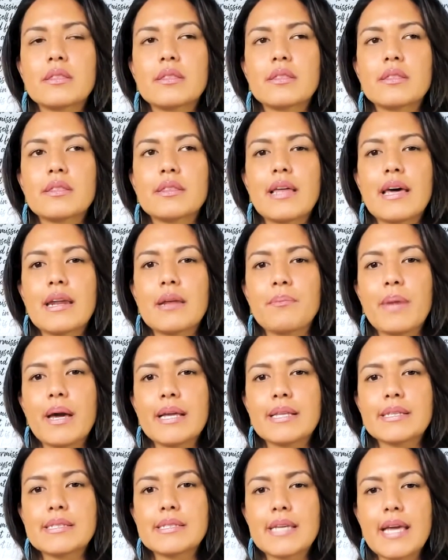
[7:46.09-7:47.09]
that it
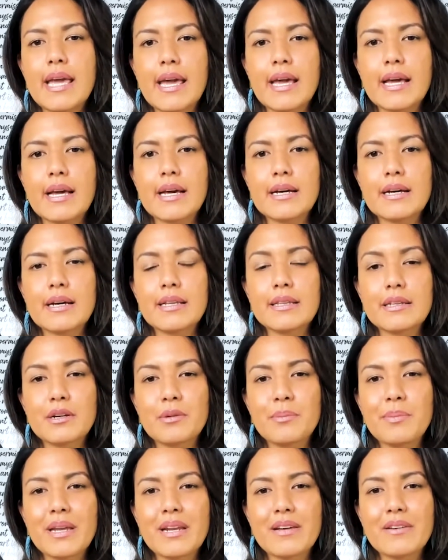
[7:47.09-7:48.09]
might take a little
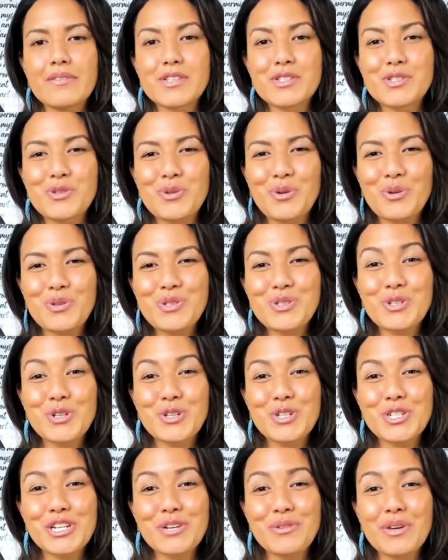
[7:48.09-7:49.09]
bit of soul
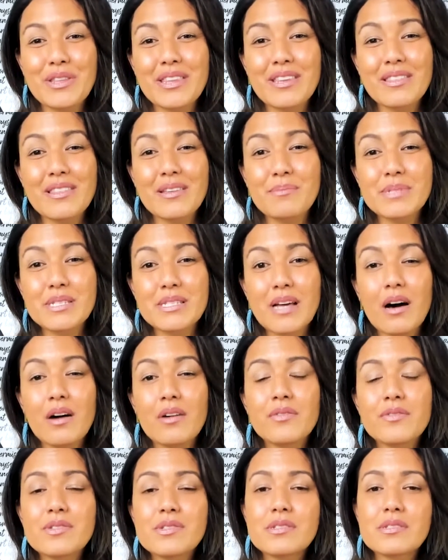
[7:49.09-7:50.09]
searching within
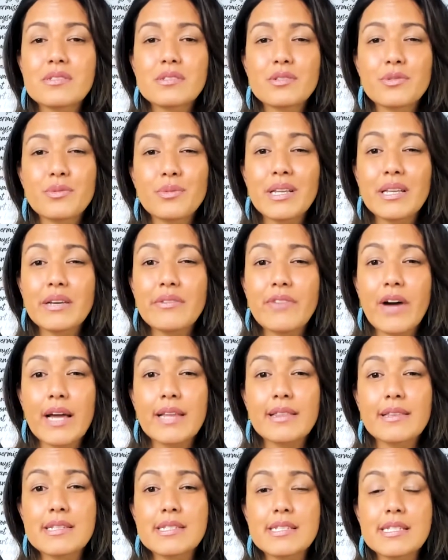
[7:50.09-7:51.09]
themselves to really
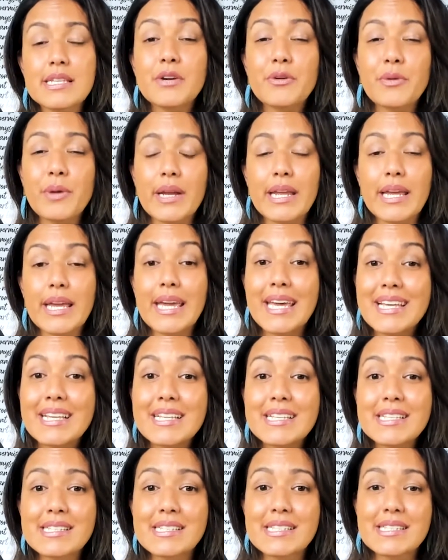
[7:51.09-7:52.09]
find the secret
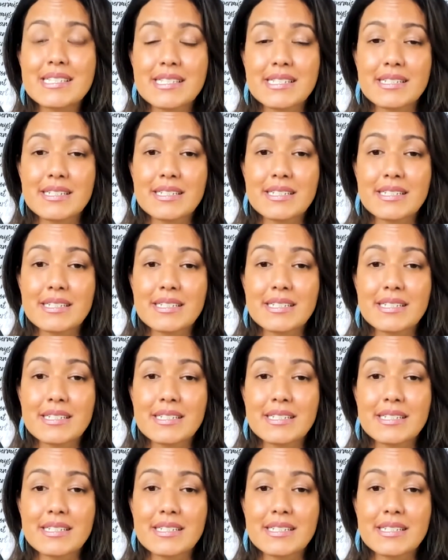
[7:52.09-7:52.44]
is